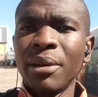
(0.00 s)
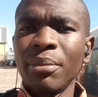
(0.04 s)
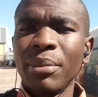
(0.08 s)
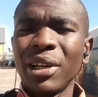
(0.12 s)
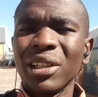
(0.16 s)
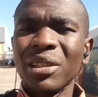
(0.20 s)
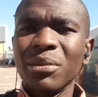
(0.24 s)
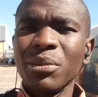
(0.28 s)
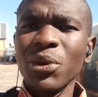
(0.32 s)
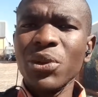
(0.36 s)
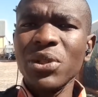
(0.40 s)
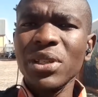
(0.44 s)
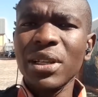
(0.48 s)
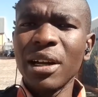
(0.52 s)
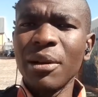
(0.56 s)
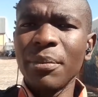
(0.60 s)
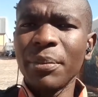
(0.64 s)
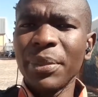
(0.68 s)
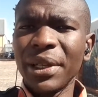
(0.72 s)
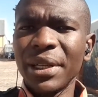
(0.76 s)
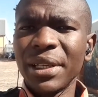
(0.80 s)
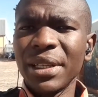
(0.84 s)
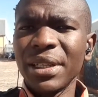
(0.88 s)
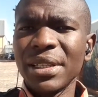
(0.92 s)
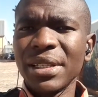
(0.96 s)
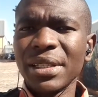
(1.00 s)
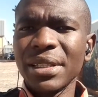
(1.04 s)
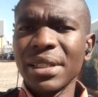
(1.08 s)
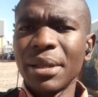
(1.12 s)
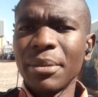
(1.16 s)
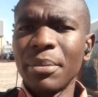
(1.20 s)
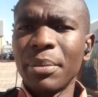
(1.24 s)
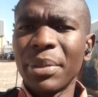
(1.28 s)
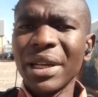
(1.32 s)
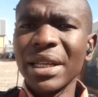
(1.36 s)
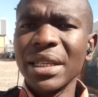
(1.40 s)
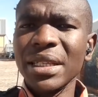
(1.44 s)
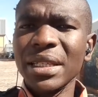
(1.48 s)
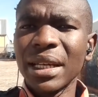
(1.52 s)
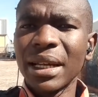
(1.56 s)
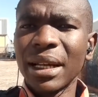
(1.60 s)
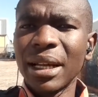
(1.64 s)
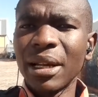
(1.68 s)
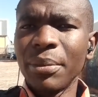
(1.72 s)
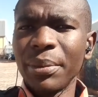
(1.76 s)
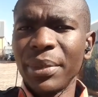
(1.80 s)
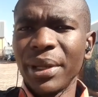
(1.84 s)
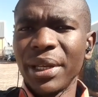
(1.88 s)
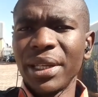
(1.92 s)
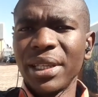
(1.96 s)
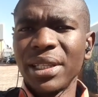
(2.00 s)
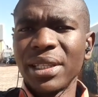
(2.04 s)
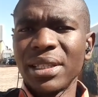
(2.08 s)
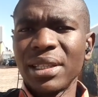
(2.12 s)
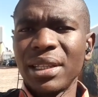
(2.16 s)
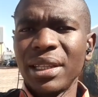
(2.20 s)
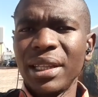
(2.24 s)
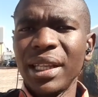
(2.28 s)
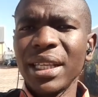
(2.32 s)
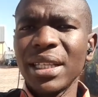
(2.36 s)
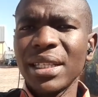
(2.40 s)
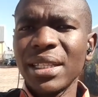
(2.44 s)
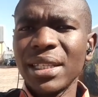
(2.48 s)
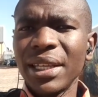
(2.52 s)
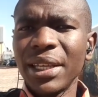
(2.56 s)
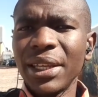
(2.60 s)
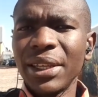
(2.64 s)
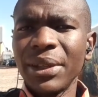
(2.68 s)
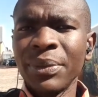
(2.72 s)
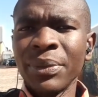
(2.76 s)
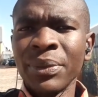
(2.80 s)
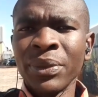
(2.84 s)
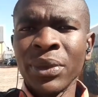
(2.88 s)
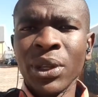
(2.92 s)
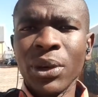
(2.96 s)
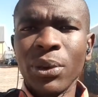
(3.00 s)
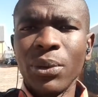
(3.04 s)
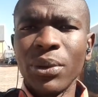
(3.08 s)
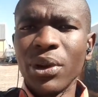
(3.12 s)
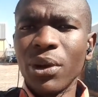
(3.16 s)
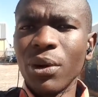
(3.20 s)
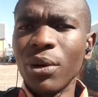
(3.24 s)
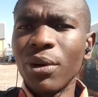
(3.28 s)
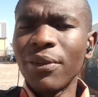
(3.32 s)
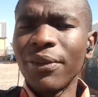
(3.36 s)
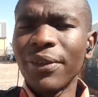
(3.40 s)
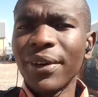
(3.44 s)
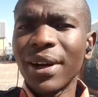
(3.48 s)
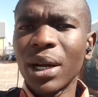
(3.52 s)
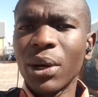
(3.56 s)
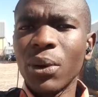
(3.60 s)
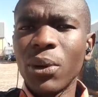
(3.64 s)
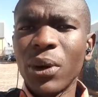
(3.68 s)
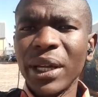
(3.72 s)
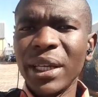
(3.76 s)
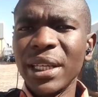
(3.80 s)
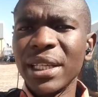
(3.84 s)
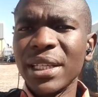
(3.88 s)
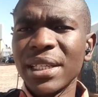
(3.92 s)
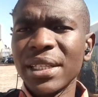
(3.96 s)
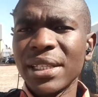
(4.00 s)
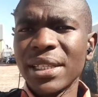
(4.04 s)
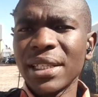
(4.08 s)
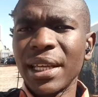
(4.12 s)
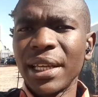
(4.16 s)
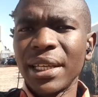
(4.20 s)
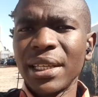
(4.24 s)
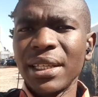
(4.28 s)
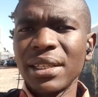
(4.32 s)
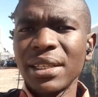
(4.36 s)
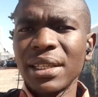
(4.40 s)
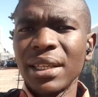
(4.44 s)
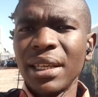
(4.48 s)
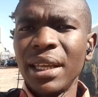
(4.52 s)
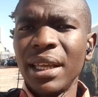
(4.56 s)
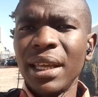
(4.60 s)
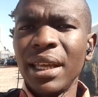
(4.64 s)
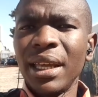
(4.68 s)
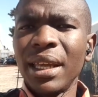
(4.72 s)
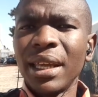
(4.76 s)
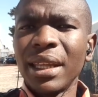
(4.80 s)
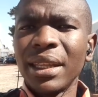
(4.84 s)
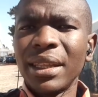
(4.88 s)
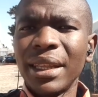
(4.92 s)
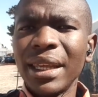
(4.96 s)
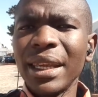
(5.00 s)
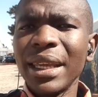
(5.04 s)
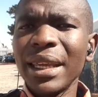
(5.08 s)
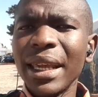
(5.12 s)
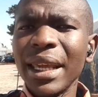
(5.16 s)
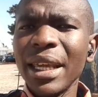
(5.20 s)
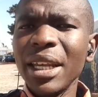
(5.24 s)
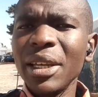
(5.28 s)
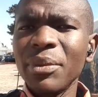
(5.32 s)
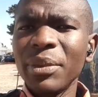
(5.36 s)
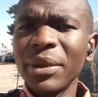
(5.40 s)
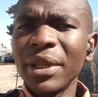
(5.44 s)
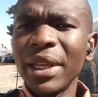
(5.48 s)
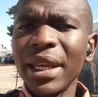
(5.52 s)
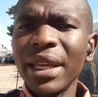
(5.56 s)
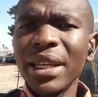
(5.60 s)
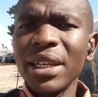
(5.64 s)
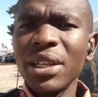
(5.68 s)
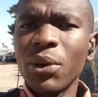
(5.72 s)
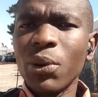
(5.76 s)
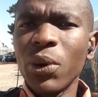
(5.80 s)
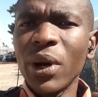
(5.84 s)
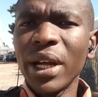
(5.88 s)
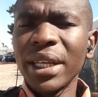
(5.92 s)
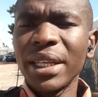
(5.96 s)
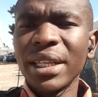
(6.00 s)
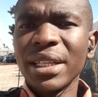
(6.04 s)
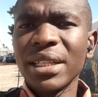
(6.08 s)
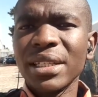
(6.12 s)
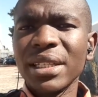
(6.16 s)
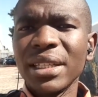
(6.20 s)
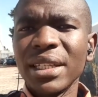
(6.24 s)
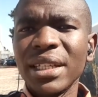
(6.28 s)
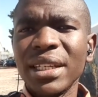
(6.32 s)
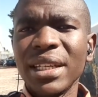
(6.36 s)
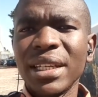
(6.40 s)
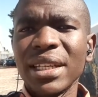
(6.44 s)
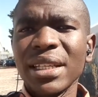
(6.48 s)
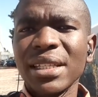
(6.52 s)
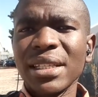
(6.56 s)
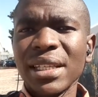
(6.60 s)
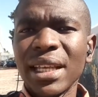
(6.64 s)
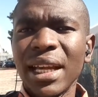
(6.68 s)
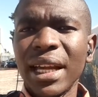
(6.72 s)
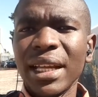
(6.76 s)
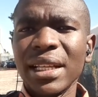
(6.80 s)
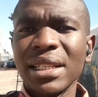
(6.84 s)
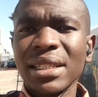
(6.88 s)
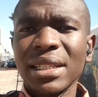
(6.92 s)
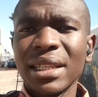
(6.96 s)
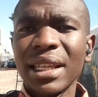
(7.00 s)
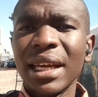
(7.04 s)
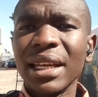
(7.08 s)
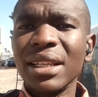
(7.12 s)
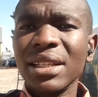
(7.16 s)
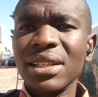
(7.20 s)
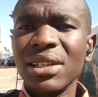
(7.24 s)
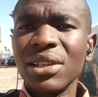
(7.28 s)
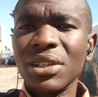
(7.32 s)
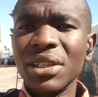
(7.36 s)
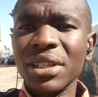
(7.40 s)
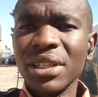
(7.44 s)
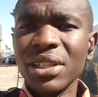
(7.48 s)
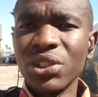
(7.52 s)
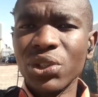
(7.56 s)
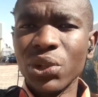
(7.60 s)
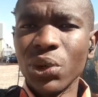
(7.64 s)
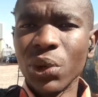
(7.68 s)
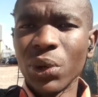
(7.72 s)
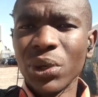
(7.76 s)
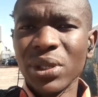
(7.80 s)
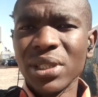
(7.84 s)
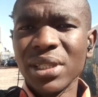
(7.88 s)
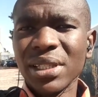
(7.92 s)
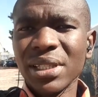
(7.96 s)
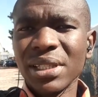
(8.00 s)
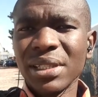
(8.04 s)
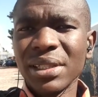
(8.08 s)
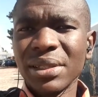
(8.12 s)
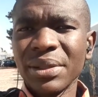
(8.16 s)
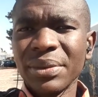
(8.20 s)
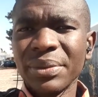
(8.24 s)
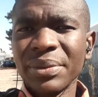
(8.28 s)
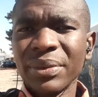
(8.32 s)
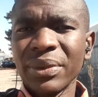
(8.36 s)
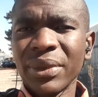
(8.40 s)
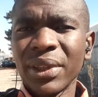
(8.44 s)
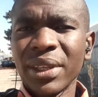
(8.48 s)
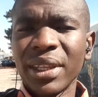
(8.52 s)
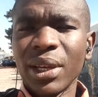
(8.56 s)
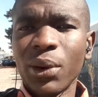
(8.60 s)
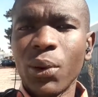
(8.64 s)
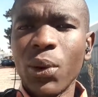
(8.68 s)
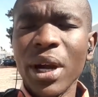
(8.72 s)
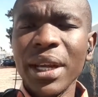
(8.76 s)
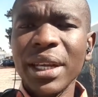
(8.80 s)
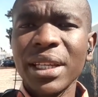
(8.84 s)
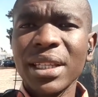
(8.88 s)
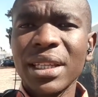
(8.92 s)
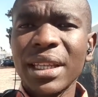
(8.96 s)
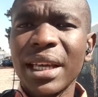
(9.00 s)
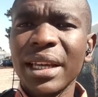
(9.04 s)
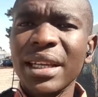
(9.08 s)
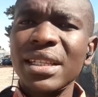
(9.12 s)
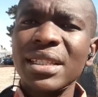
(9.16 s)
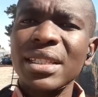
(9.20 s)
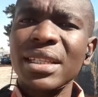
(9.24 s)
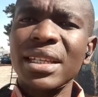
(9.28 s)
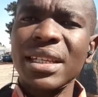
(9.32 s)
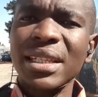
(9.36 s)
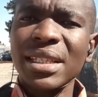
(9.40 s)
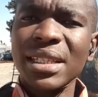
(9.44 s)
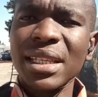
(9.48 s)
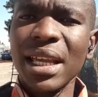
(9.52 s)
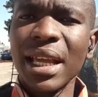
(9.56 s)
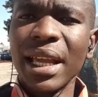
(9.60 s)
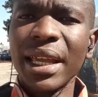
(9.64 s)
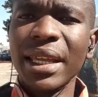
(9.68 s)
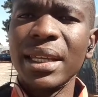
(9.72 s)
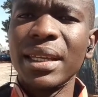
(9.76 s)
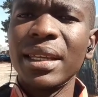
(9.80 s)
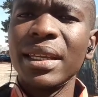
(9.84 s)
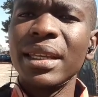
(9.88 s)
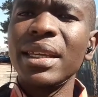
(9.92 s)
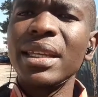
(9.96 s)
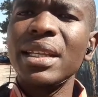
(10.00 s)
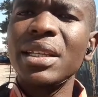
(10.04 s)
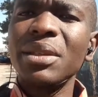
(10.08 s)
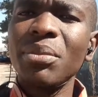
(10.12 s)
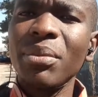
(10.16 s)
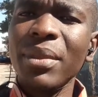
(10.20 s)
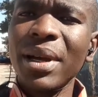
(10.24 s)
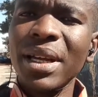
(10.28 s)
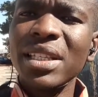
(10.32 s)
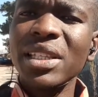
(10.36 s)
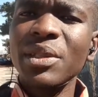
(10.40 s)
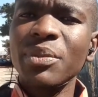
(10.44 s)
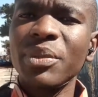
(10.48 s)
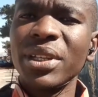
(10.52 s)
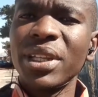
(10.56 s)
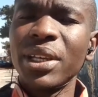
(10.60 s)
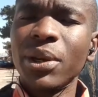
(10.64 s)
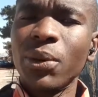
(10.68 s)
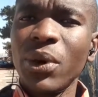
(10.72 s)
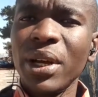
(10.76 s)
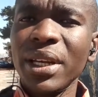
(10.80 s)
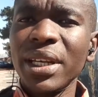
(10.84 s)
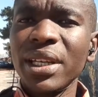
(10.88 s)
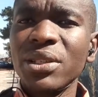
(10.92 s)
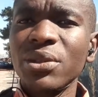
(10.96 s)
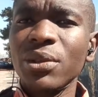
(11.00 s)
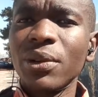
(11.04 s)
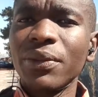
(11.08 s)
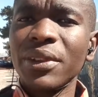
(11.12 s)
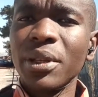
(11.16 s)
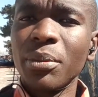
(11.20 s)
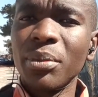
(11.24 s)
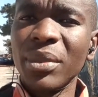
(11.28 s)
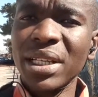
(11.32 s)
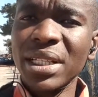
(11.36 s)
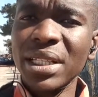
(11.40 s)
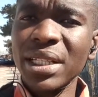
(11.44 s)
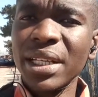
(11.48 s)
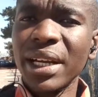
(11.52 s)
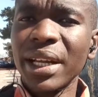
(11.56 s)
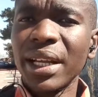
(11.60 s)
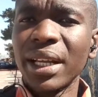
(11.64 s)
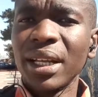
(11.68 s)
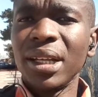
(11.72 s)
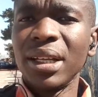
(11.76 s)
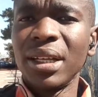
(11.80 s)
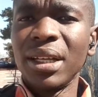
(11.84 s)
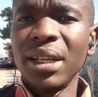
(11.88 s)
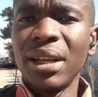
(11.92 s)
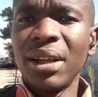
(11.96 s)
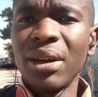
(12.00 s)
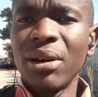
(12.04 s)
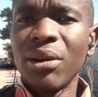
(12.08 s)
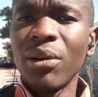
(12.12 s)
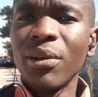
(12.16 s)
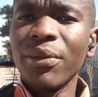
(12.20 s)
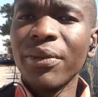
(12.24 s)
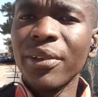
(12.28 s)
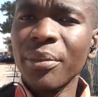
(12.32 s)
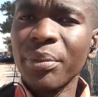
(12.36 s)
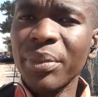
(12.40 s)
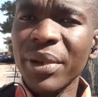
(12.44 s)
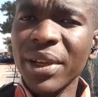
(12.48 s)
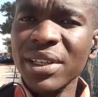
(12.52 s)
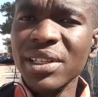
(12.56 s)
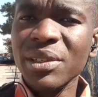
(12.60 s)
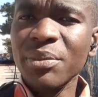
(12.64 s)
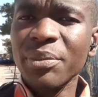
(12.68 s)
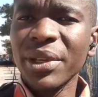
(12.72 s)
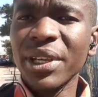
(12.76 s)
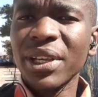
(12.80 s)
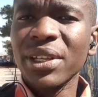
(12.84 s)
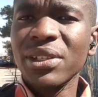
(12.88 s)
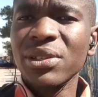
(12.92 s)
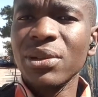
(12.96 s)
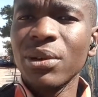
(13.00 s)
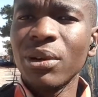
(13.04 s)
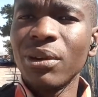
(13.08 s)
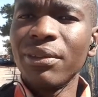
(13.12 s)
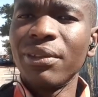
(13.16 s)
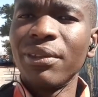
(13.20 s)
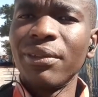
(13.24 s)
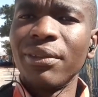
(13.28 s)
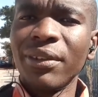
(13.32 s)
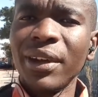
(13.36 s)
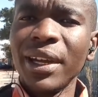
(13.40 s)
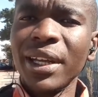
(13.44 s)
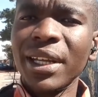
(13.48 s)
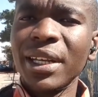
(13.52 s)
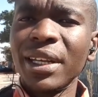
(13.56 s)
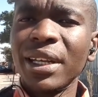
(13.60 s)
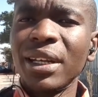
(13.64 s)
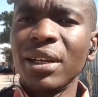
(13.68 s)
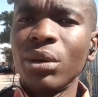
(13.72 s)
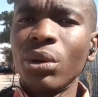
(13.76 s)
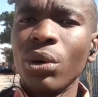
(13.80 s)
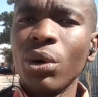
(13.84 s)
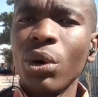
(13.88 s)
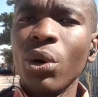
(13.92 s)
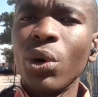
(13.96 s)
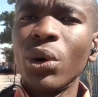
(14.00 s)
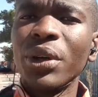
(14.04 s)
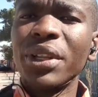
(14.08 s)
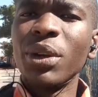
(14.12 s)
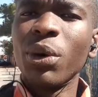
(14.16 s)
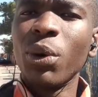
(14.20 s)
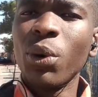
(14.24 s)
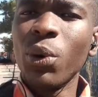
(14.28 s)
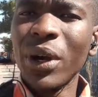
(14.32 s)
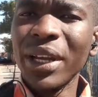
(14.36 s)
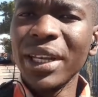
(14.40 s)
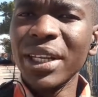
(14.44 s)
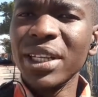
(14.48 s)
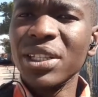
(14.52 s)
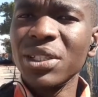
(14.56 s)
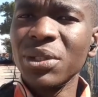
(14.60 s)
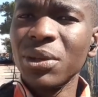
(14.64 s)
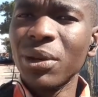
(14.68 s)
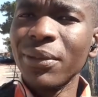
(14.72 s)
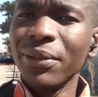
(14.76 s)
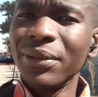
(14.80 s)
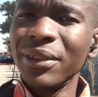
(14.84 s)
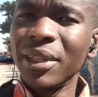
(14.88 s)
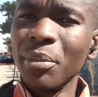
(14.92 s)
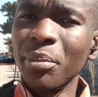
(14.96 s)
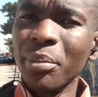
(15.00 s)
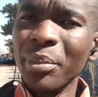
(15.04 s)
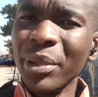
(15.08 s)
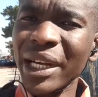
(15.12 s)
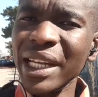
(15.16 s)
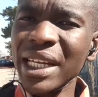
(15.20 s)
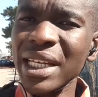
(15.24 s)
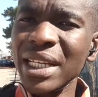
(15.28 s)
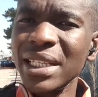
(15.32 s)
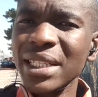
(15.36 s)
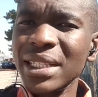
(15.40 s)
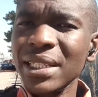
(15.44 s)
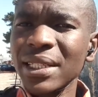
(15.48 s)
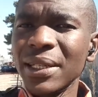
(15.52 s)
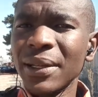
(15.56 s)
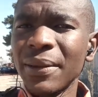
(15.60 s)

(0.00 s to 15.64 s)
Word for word: But most companies, printing companies, they say we offer quality signs. There can be any quality in a sign that is yours. The quality that is in a sign, it must be the quality of the material, of a perspex, of a vinyl, or the quality of the print.